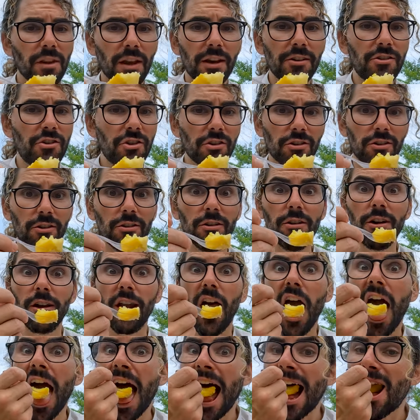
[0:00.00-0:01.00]
It's just
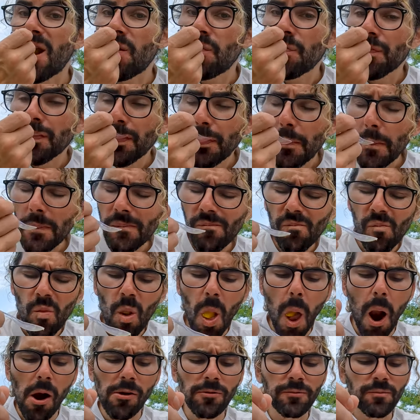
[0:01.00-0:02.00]
good.
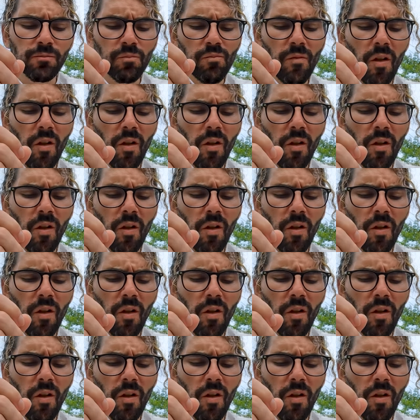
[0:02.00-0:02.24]
Mmm.